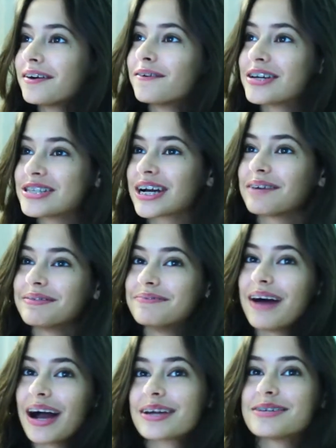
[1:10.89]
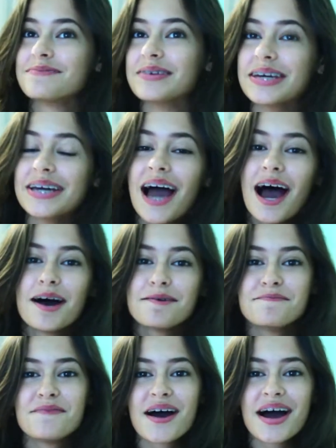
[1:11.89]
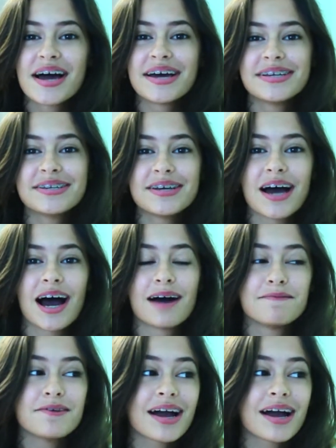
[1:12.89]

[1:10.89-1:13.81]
Words are coming back to me, but um,